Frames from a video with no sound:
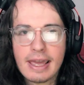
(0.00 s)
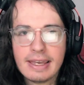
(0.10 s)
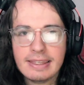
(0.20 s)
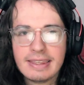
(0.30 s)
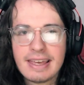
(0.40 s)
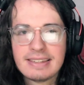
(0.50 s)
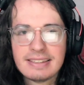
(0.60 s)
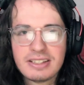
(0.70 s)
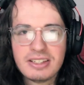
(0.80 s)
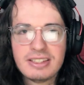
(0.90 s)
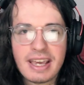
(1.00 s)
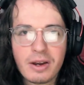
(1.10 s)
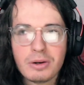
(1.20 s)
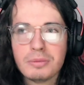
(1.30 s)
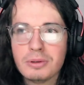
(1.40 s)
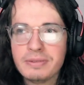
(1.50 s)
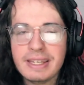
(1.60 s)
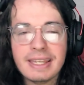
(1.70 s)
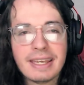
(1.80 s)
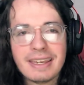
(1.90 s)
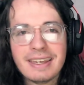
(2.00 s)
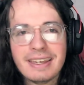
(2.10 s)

And that's such a terrible feeling.